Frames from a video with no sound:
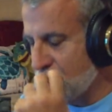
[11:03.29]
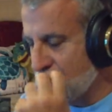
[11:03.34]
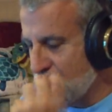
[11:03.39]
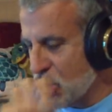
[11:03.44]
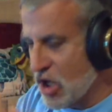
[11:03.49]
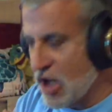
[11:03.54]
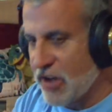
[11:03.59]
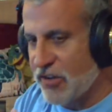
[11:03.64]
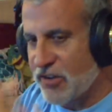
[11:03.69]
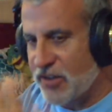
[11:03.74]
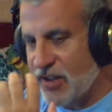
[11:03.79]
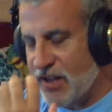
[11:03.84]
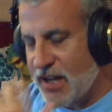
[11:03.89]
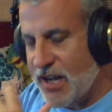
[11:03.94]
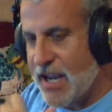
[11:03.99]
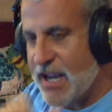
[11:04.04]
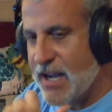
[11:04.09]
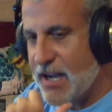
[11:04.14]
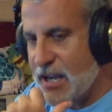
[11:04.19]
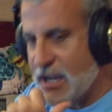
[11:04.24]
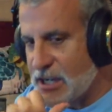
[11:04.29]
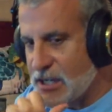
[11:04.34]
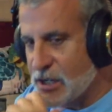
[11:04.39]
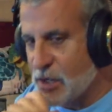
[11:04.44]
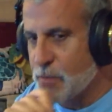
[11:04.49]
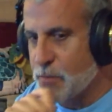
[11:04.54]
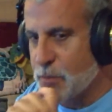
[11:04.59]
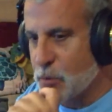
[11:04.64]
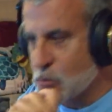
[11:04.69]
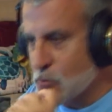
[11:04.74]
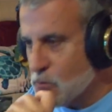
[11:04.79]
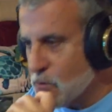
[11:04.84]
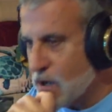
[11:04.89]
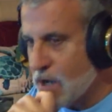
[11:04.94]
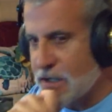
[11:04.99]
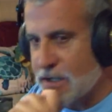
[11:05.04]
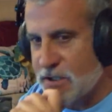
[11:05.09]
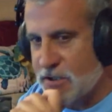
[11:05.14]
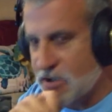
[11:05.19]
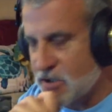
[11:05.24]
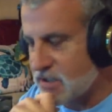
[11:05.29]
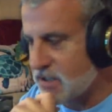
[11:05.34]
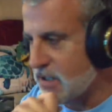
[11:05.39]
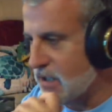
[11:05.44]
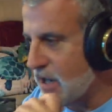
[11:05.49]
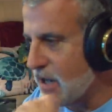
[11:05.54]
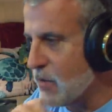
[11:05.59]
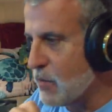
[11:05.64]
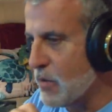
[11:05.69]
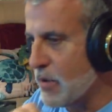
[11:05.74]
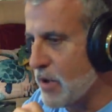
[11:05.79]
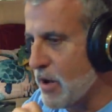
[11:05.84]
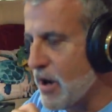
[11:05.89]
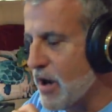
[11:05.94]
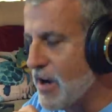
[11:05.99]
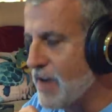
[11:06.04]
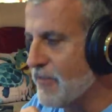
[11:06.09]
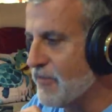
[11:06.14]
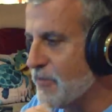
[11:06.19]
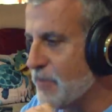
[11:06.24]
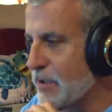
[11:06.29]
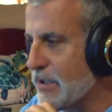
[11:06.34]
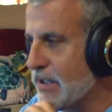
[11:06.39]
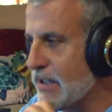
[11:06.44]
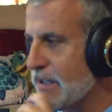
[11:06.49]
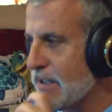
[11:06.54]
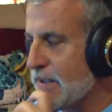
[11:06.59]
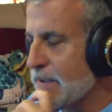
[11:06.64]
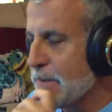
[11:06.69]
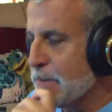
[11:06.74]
just can't help but want to just light one off but